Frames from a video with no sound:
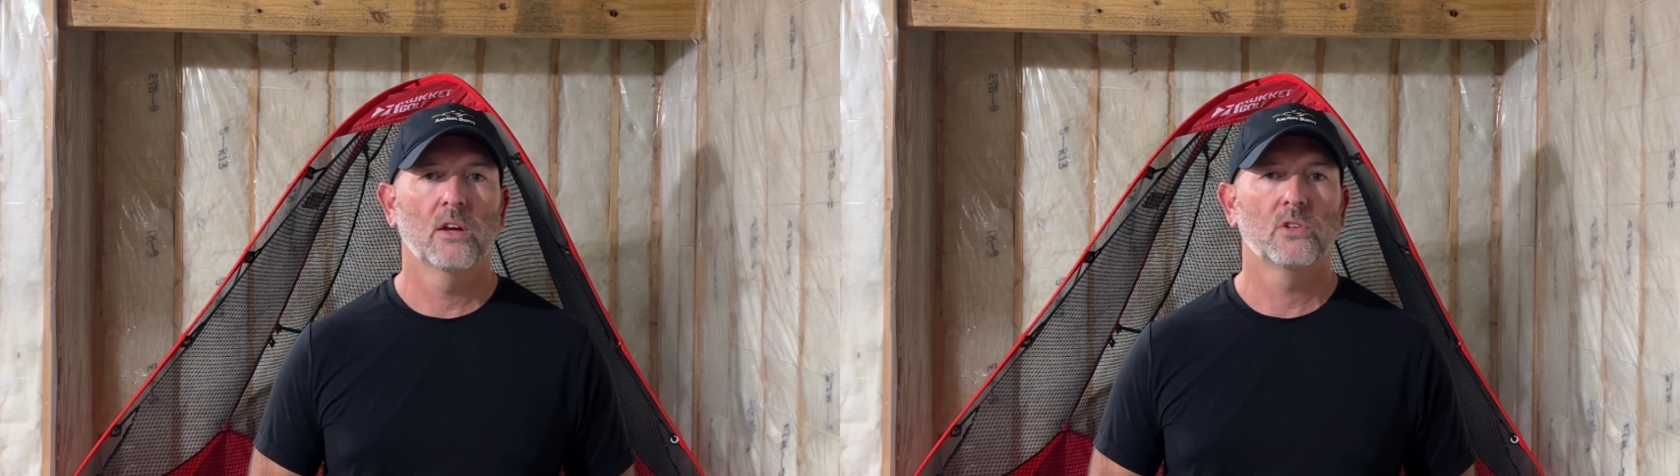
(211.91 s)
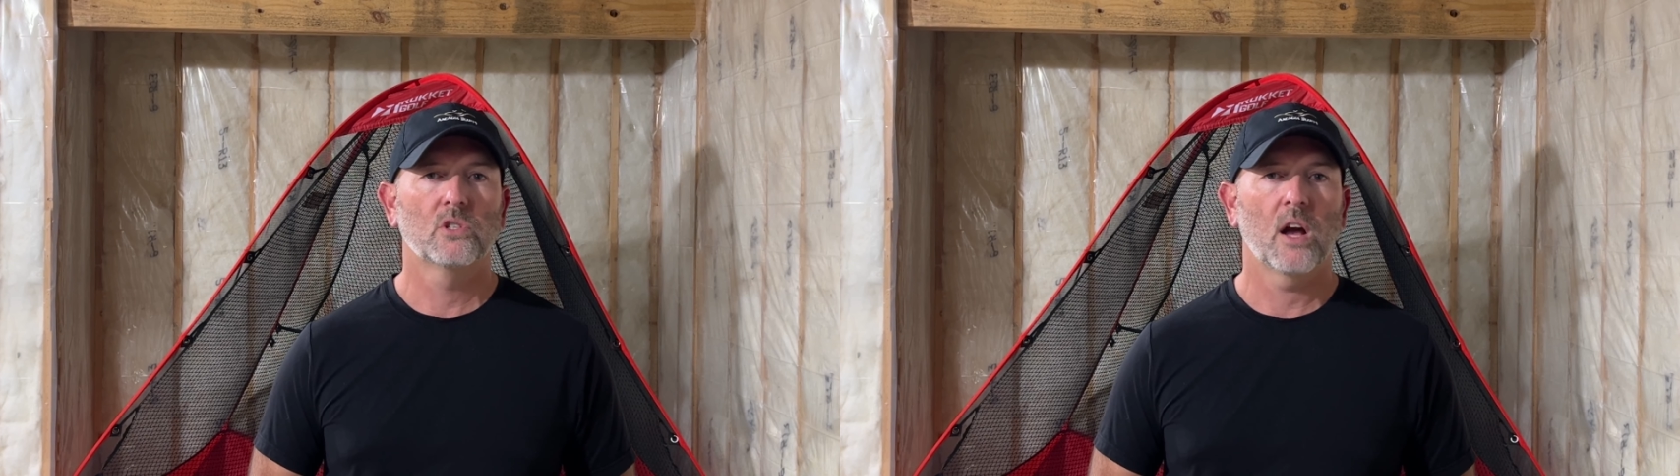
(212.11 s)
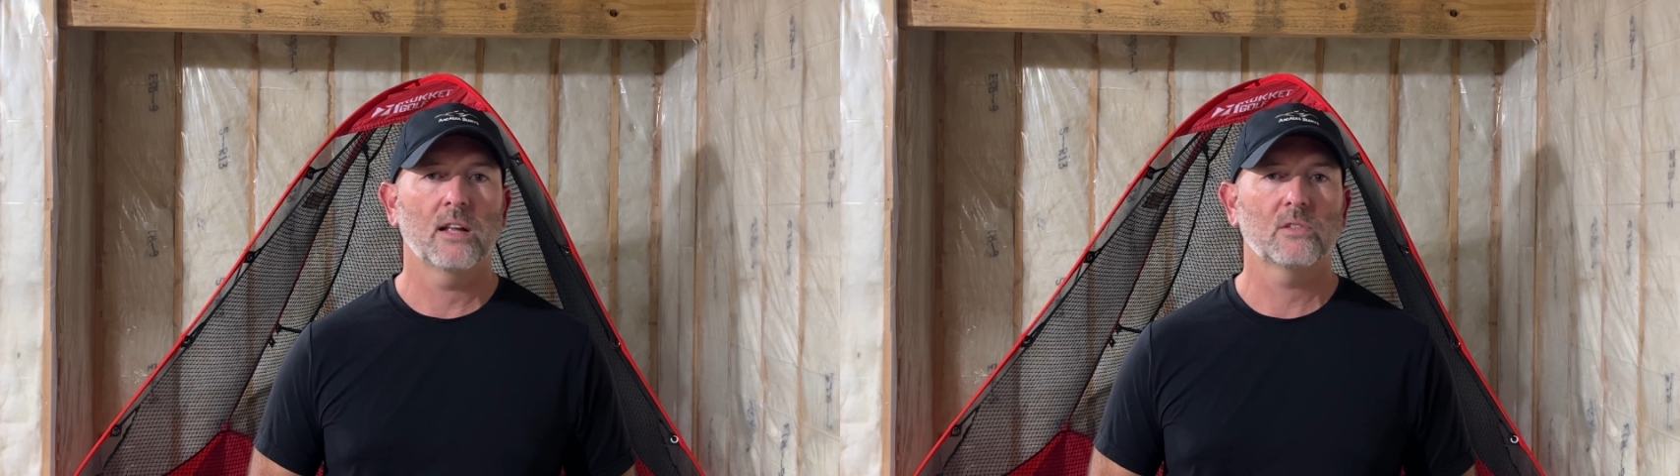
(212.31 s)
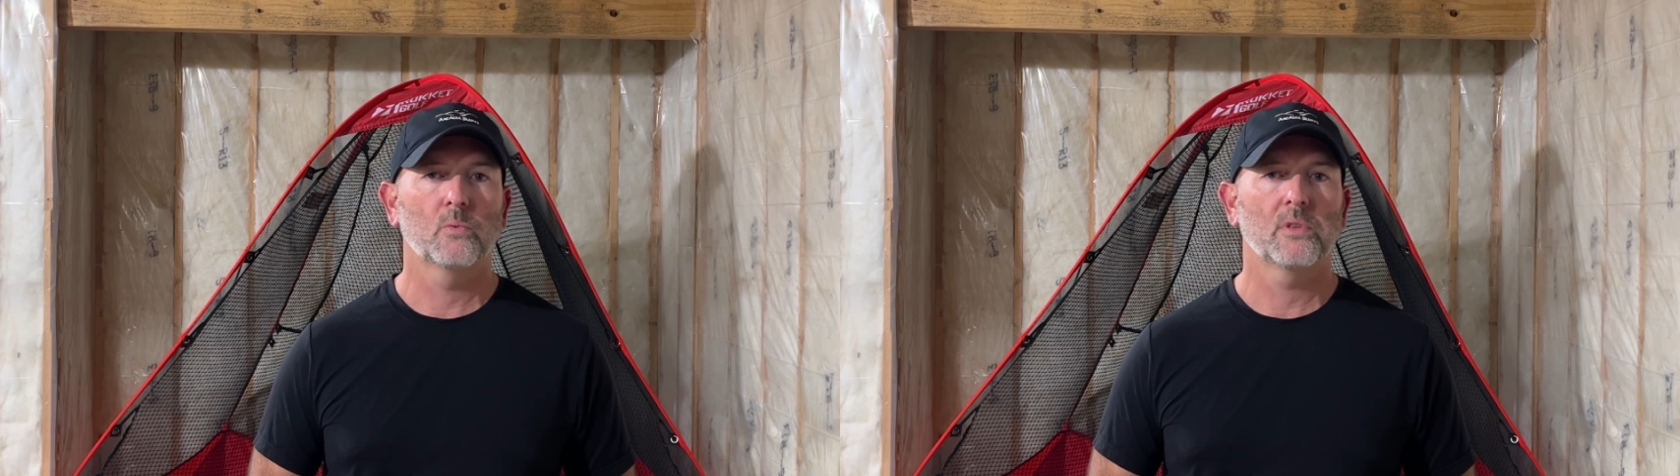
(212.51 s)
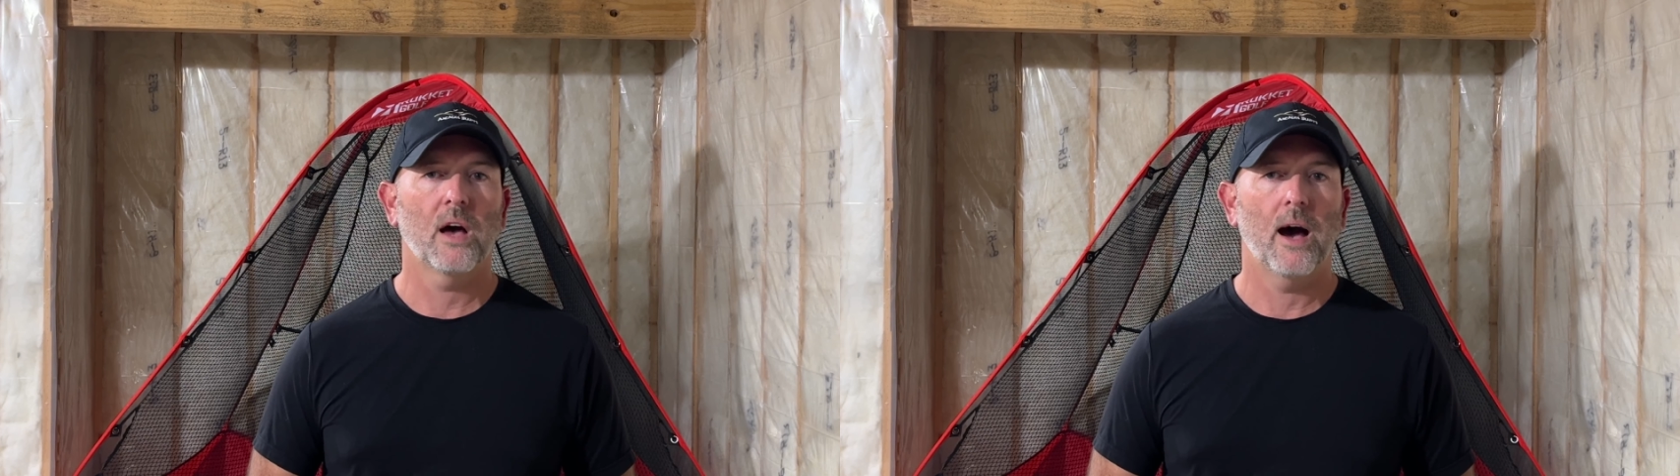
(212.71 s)
Shots
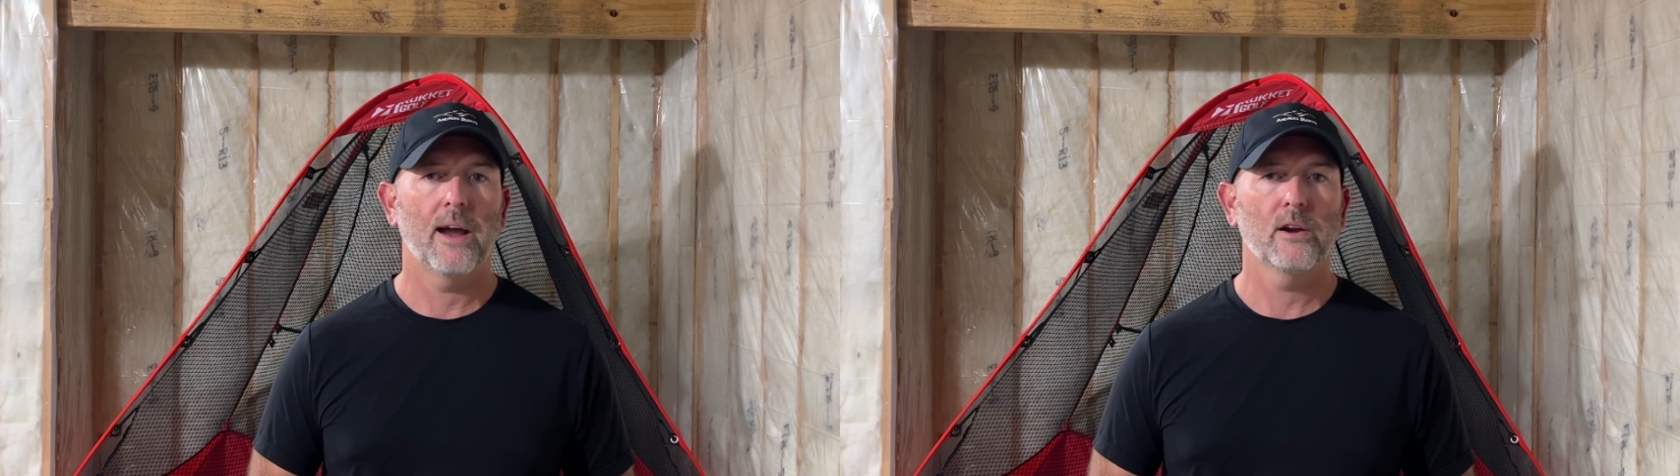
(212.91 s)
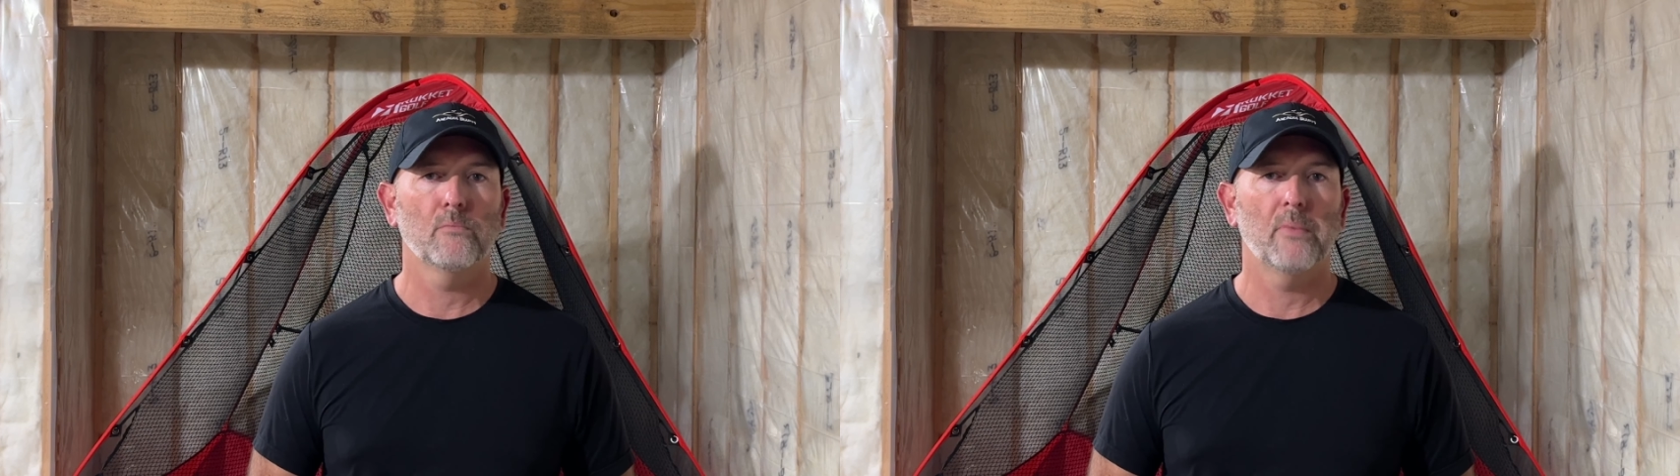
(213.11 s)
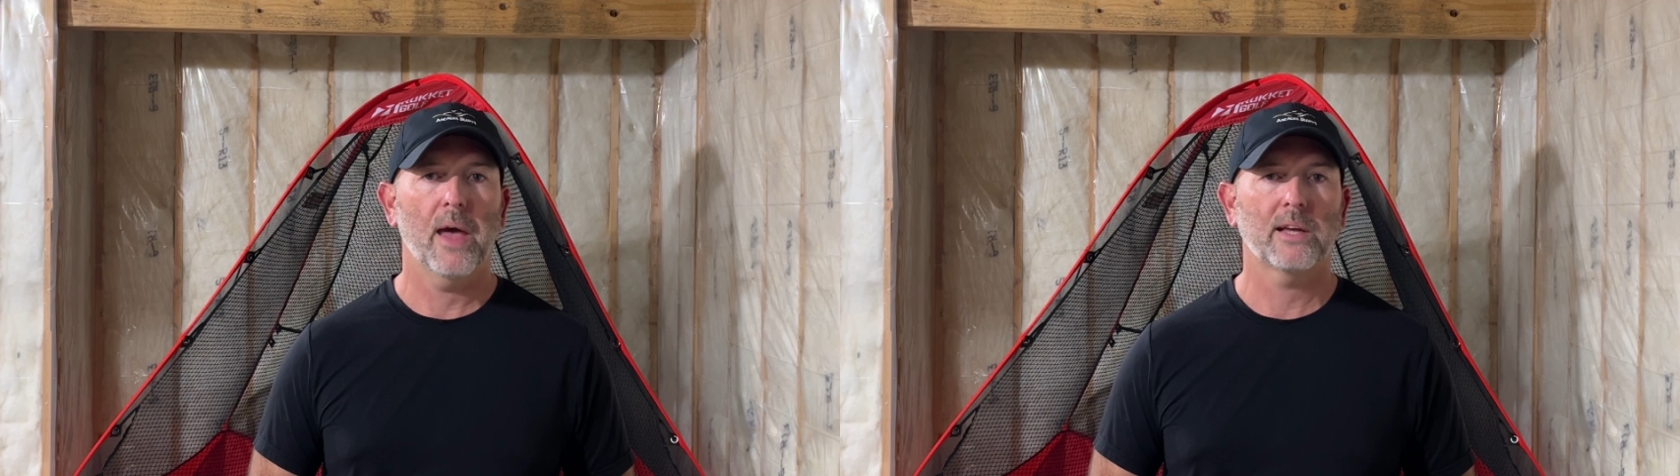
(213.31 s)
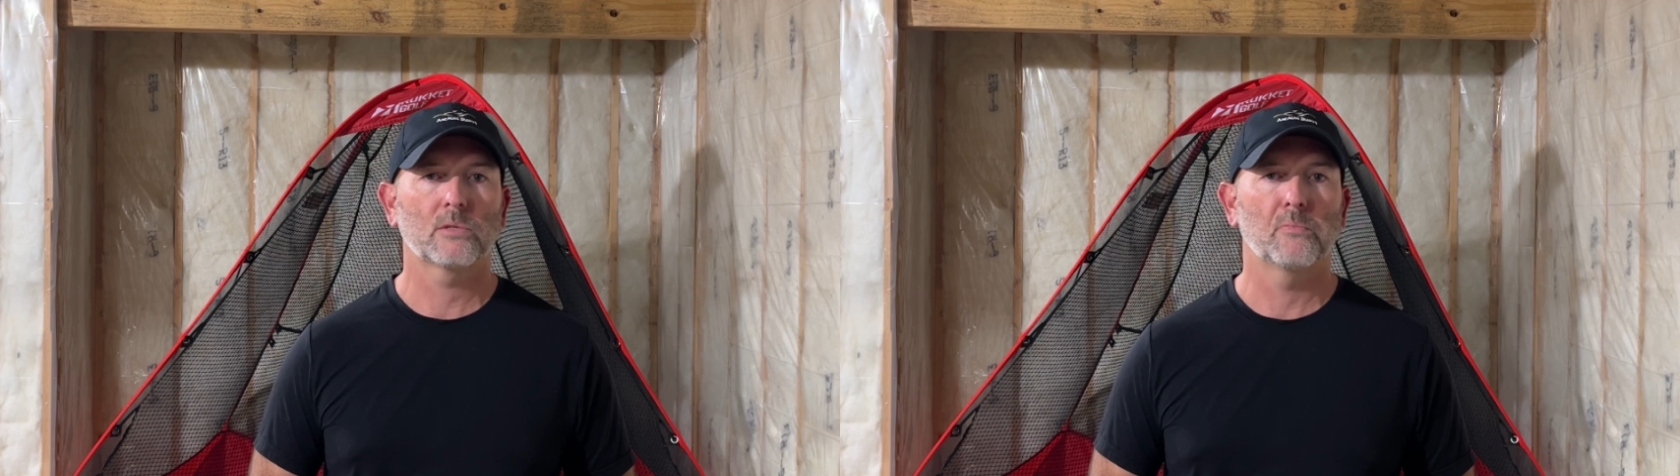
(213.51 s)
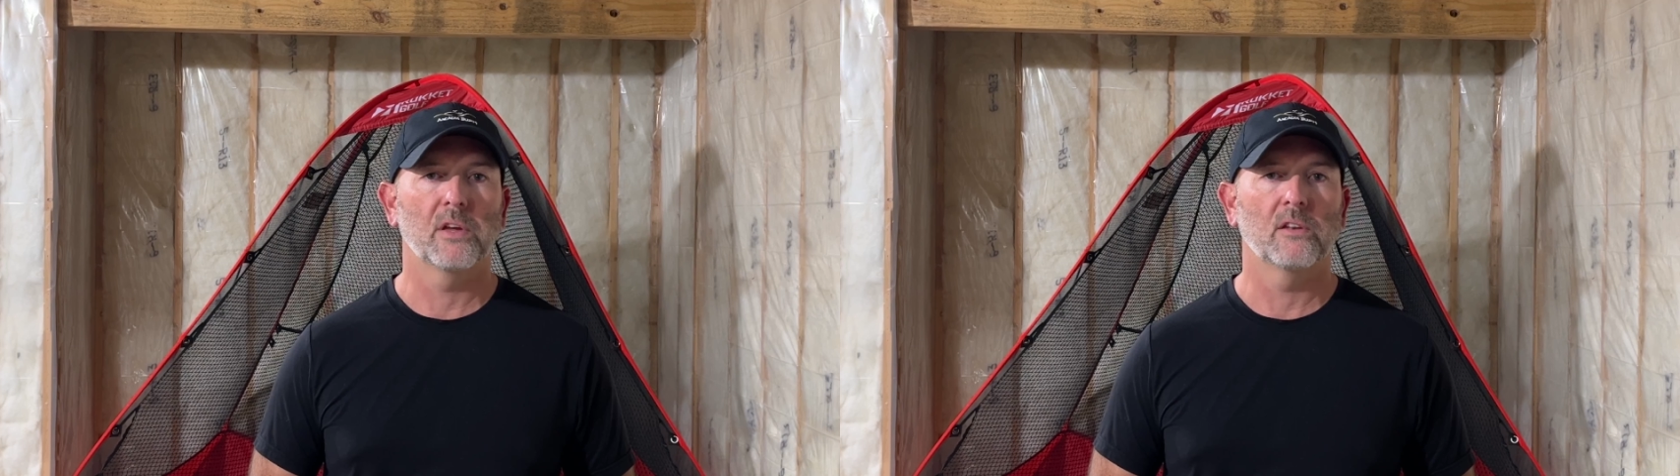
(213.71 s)
with higher
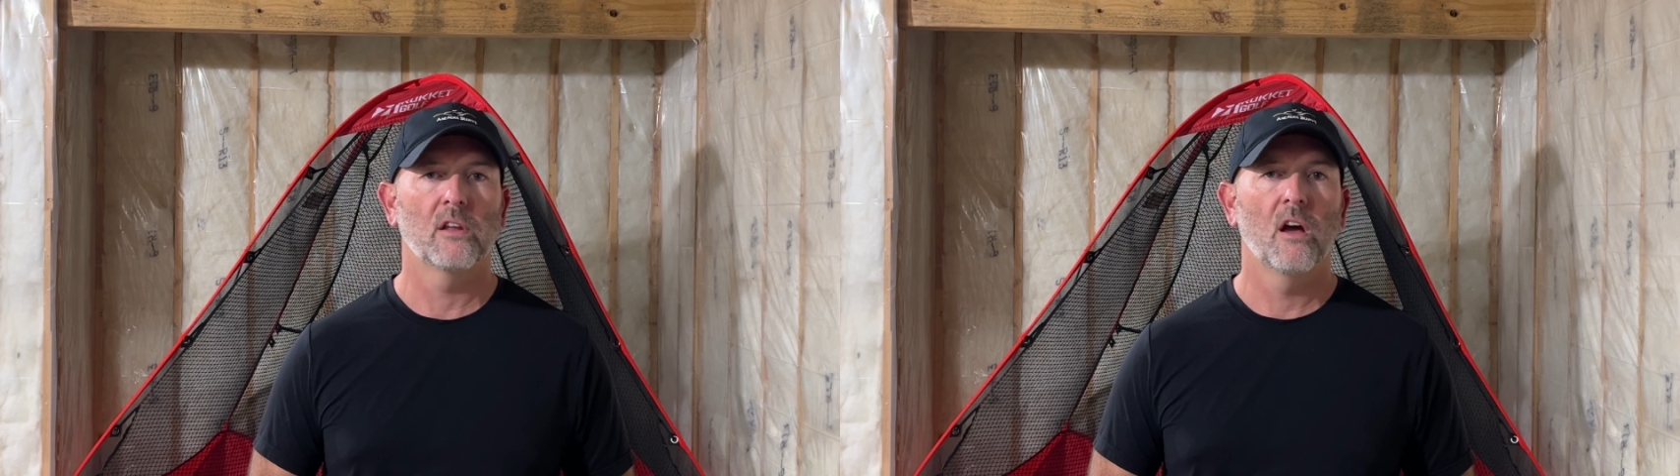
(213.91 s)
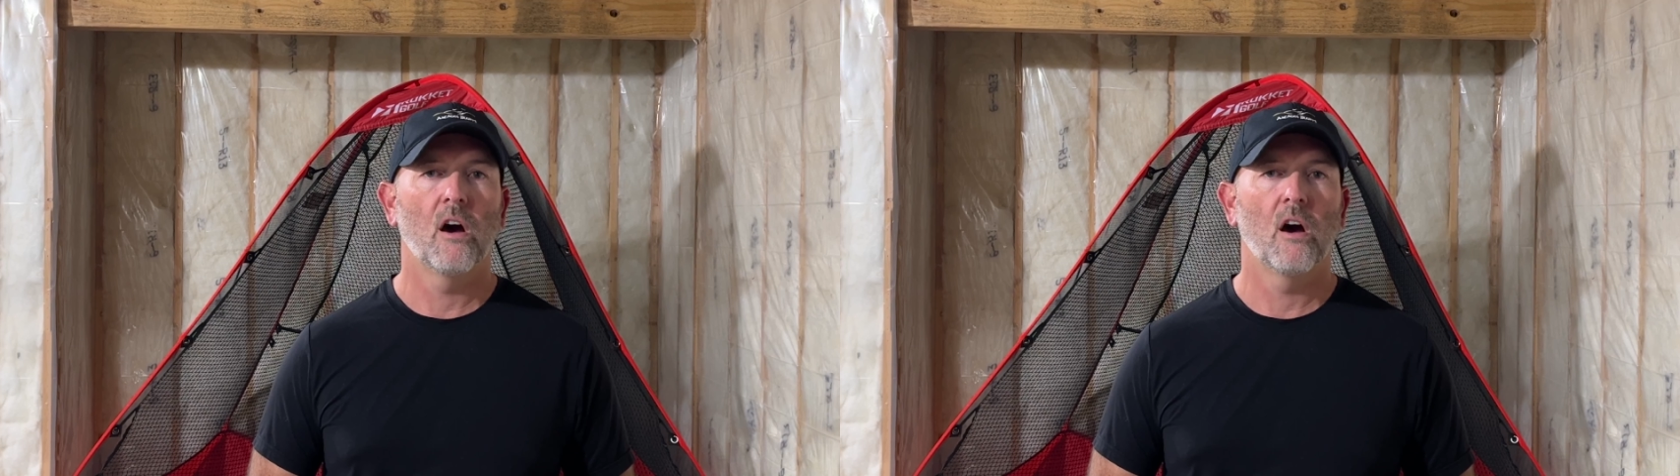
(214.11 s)
backspin